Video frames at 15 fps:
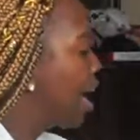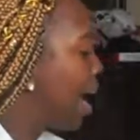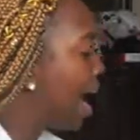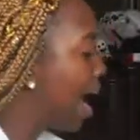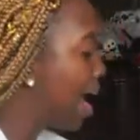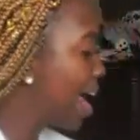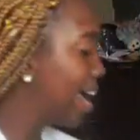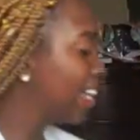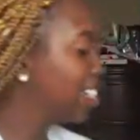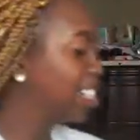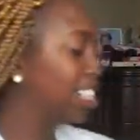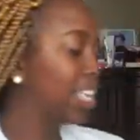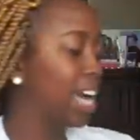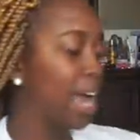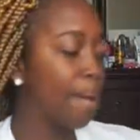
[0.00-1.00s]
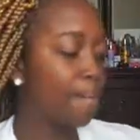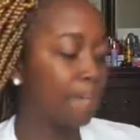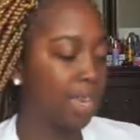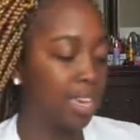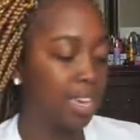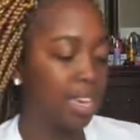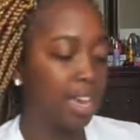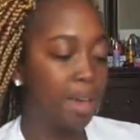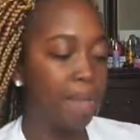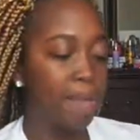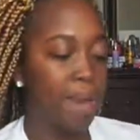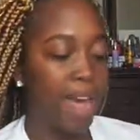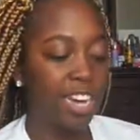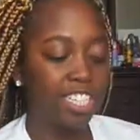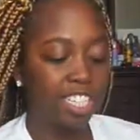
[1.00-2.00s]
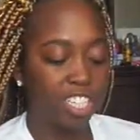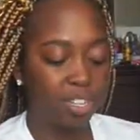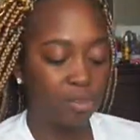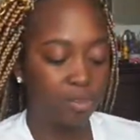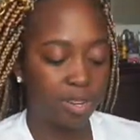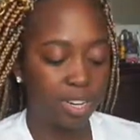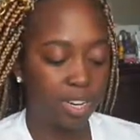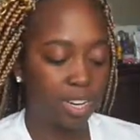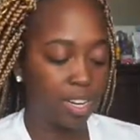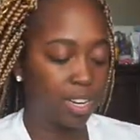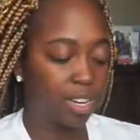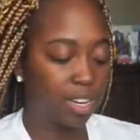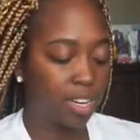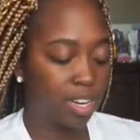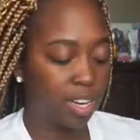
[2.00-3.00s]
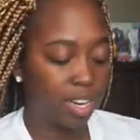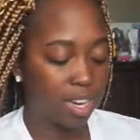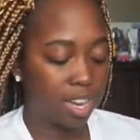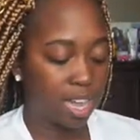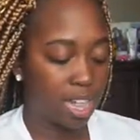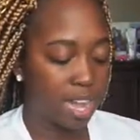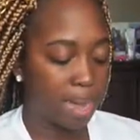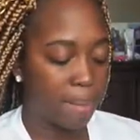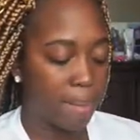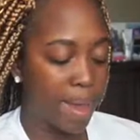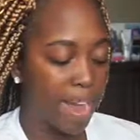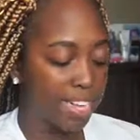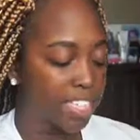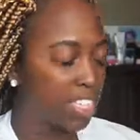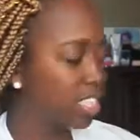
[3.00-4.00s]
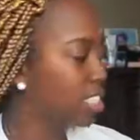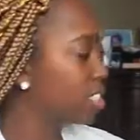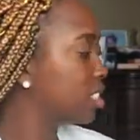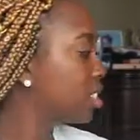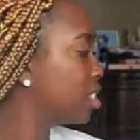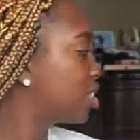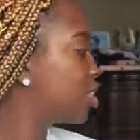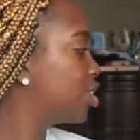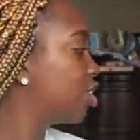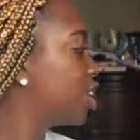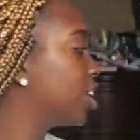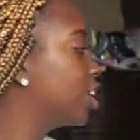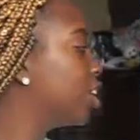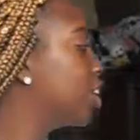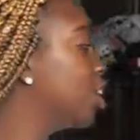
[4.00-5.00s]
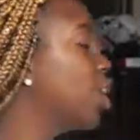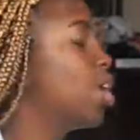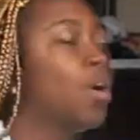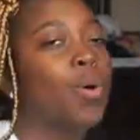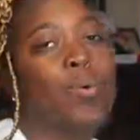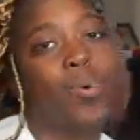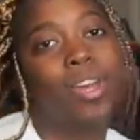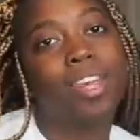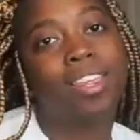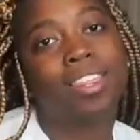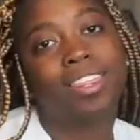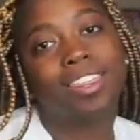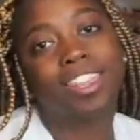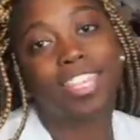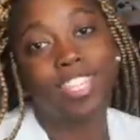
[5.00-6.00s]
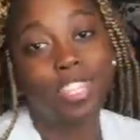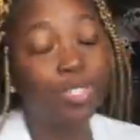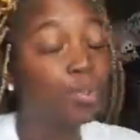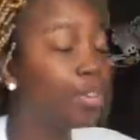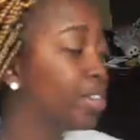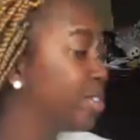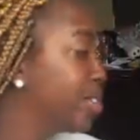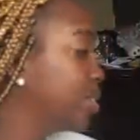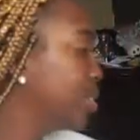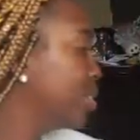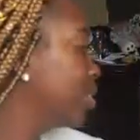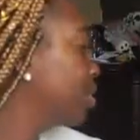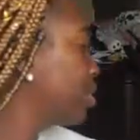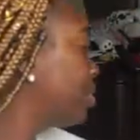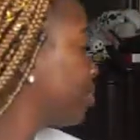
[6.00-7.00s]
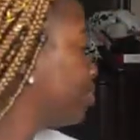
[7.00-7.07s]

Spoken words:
I actually got me a matching one, like a matching shirt with the 2-year-old.